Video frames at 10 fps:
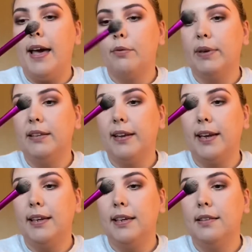Real
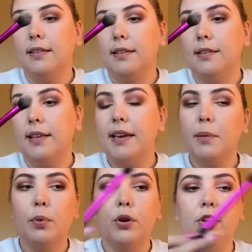Techniques
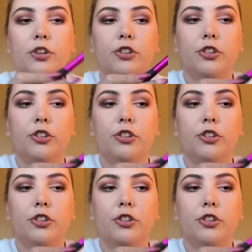setting brush,